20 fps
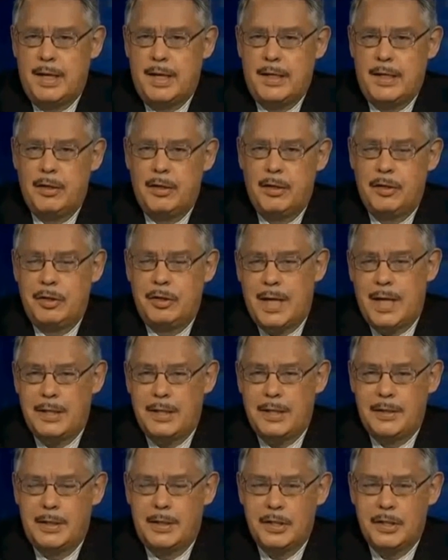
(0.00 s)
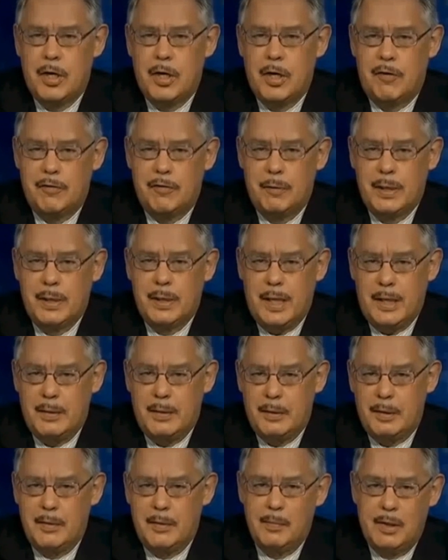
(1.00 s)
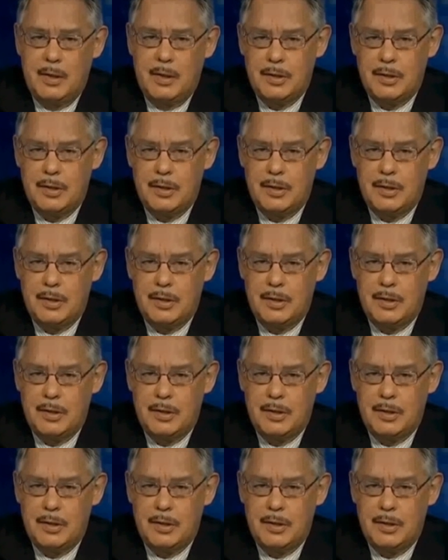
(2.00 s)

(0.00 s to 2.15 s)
that the United States government, like uh,